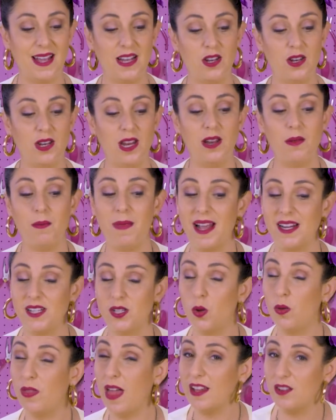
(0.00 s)
And you need to make
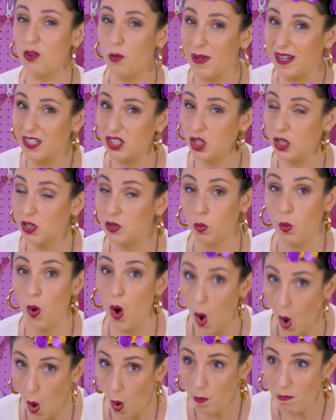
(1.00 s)
sure that your mixture is
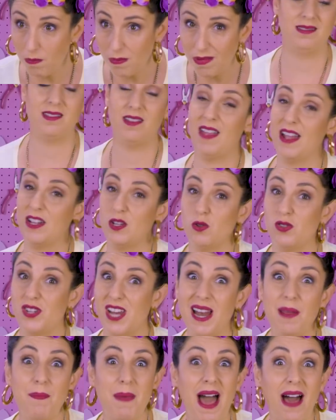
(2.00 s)
warm so that your
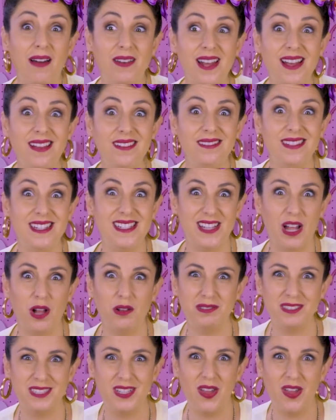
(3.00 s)
jelly powder dissolves